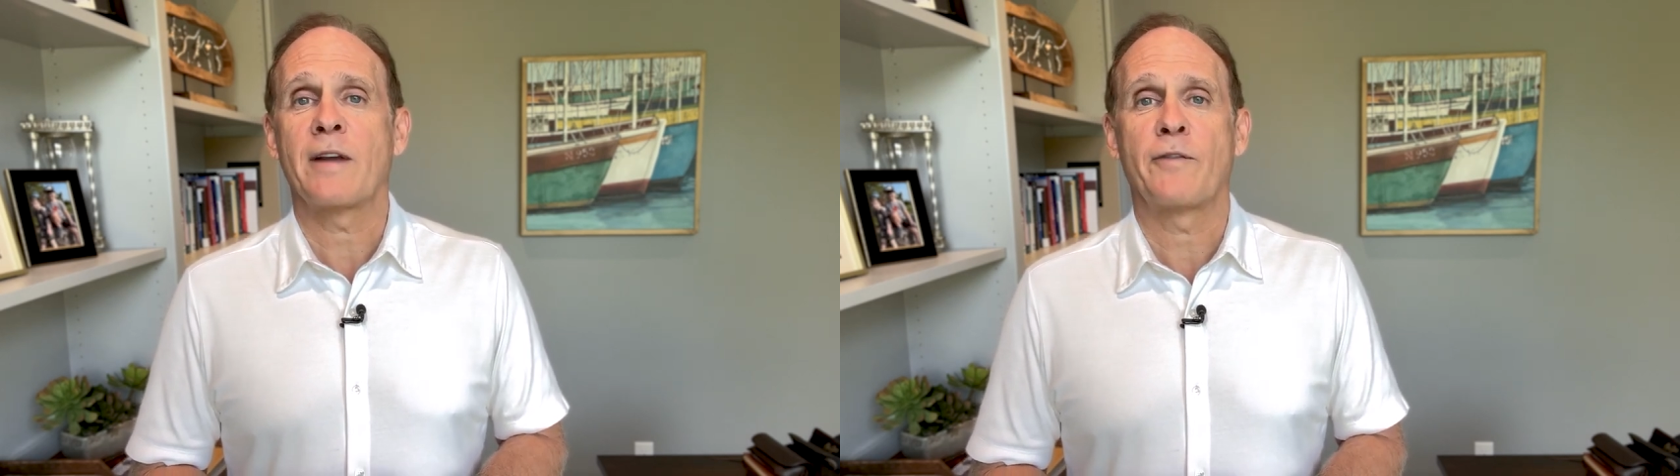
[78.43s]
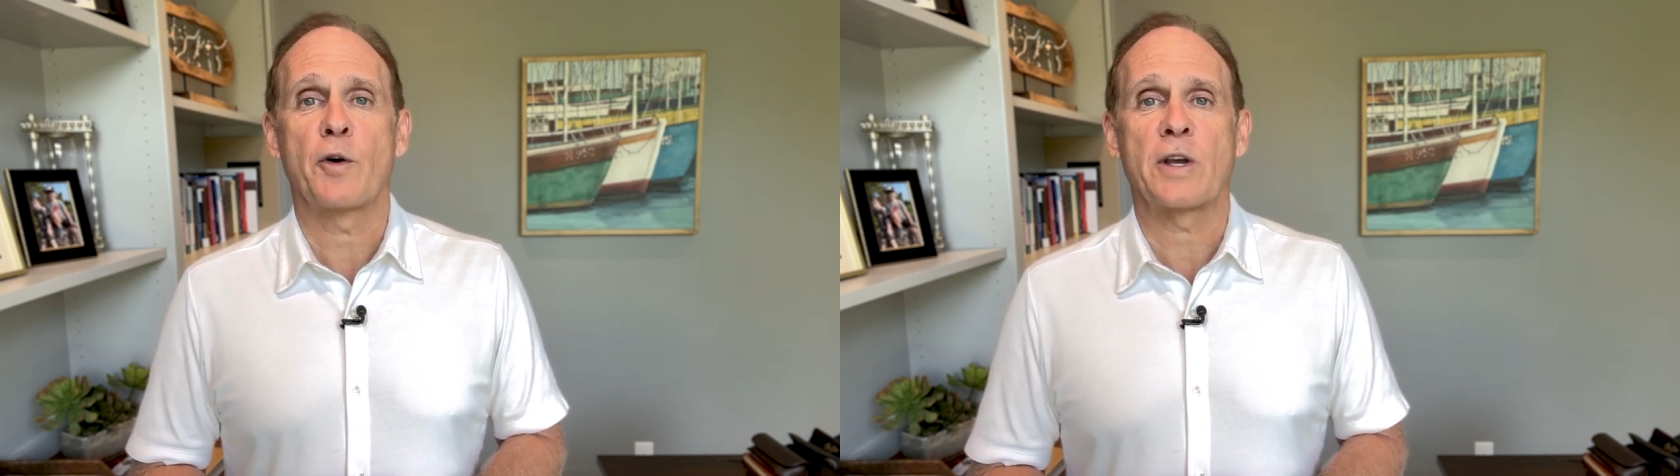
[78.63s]

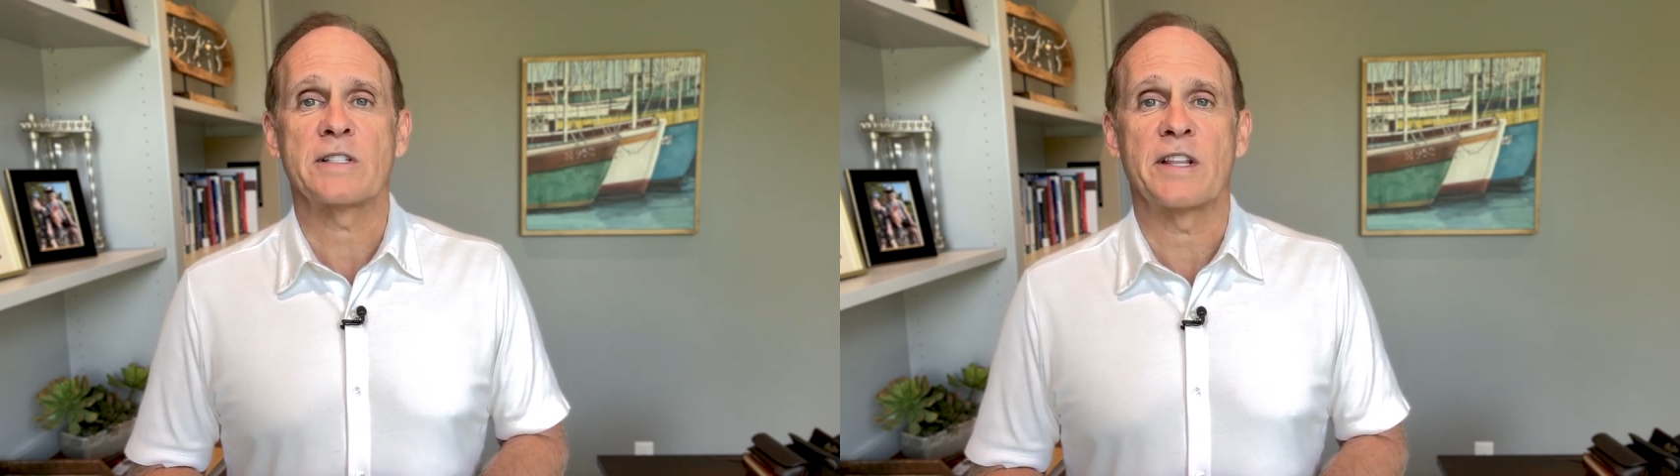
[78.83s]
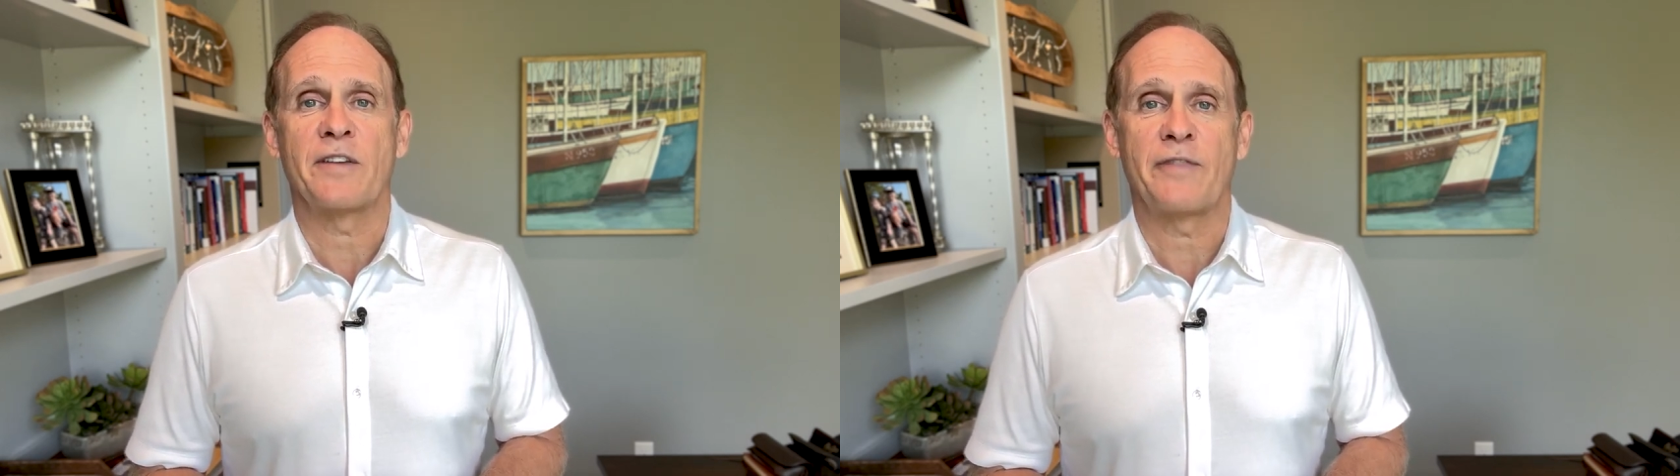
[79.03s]
focus
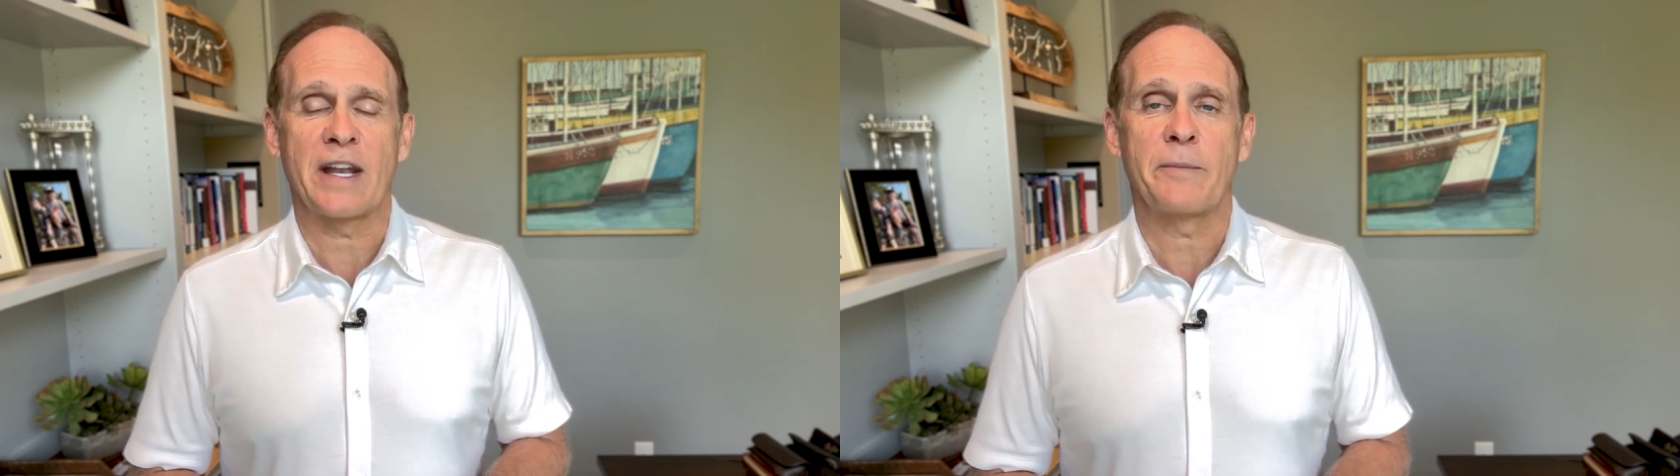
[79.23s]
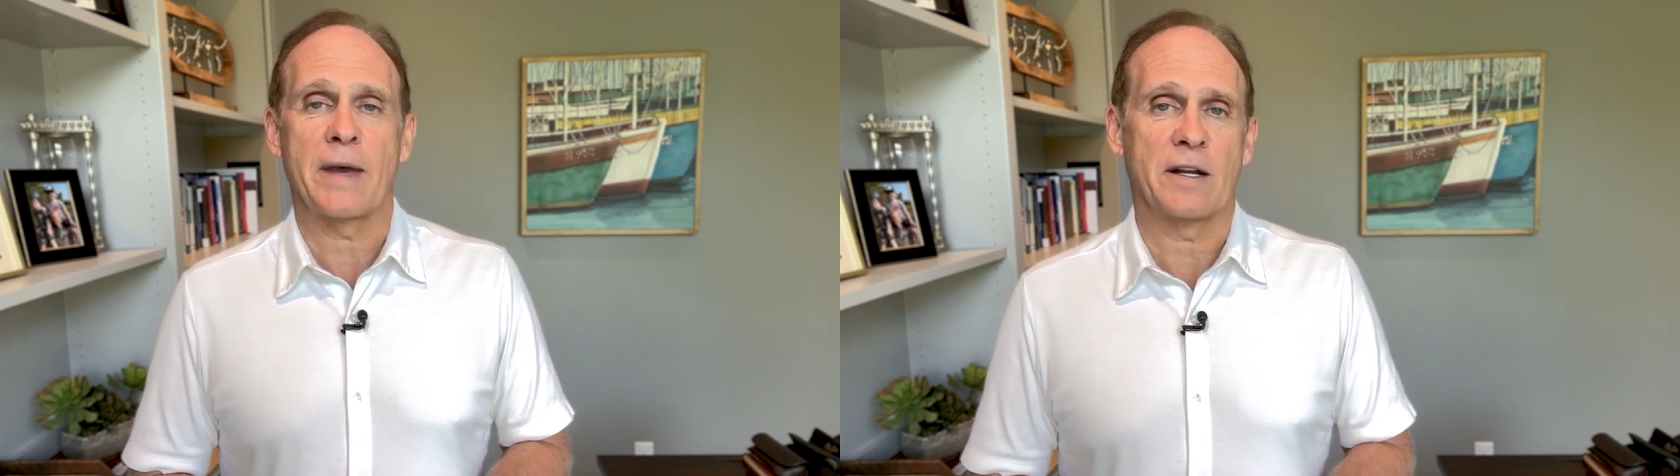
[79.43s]
on the
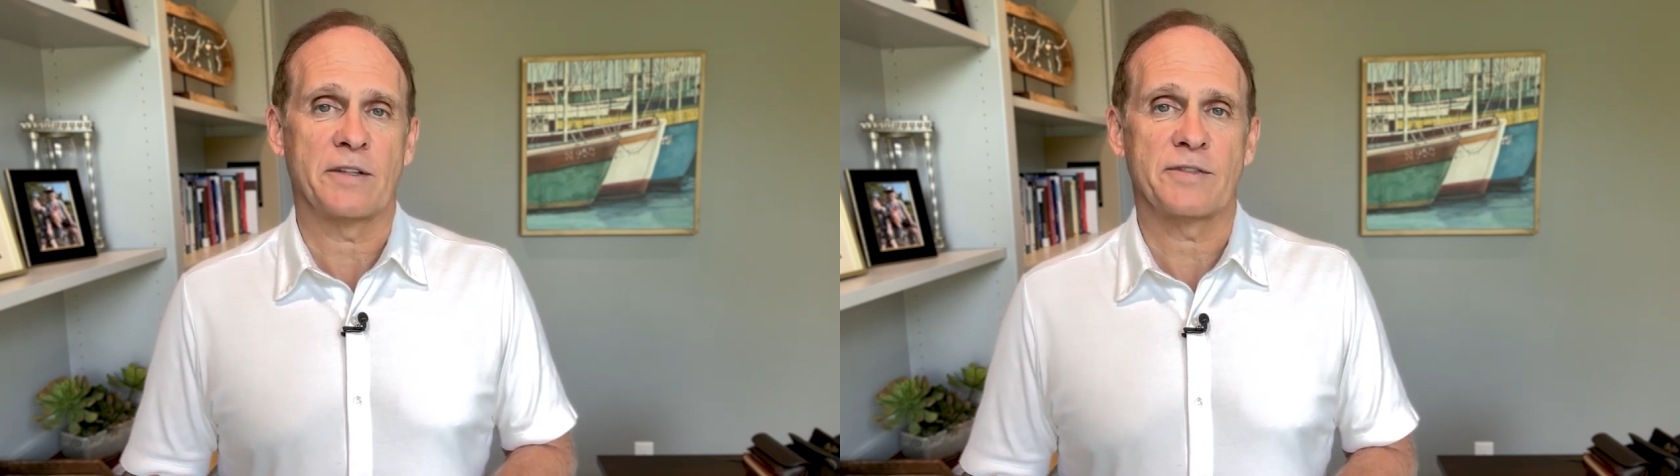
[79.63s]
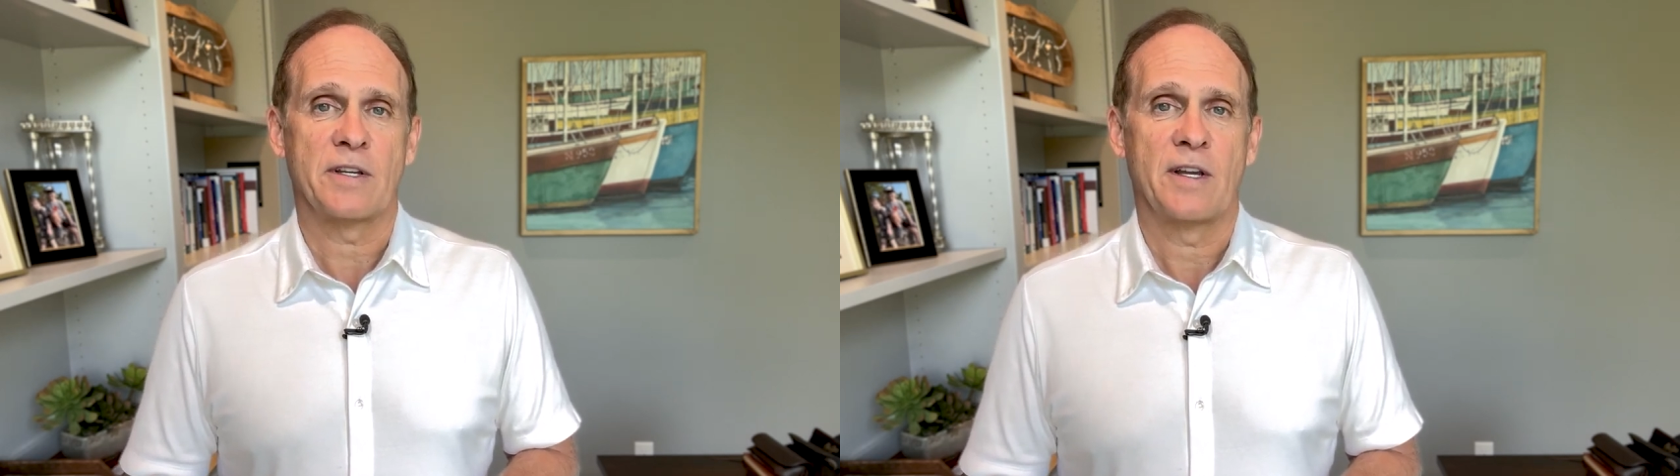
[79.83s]

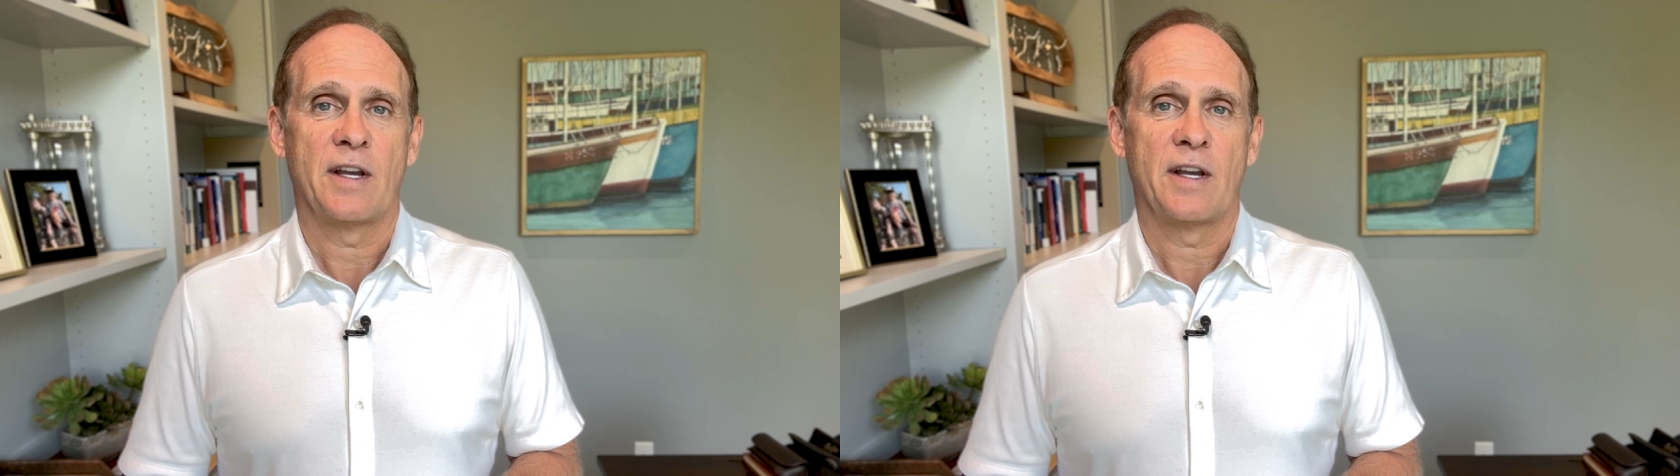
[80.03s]
fundamentals,